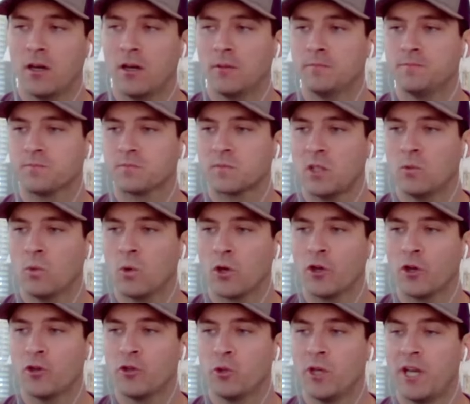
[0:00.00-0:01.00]
Um,
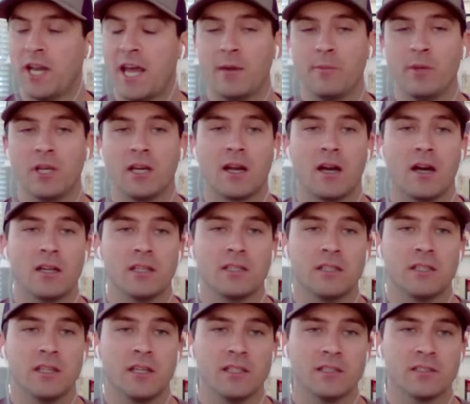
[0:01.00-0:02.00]
we're going to do a naming
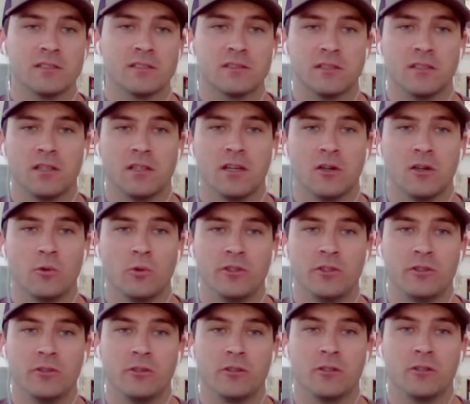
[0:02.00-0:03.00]
contest
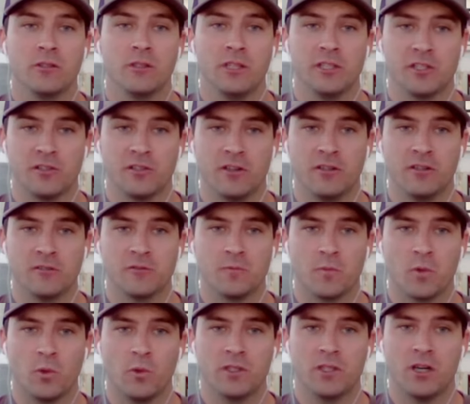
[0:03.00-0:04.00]
uh, with your
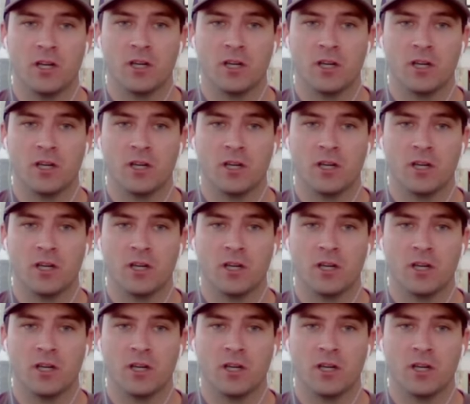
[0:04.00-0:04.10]
listeners.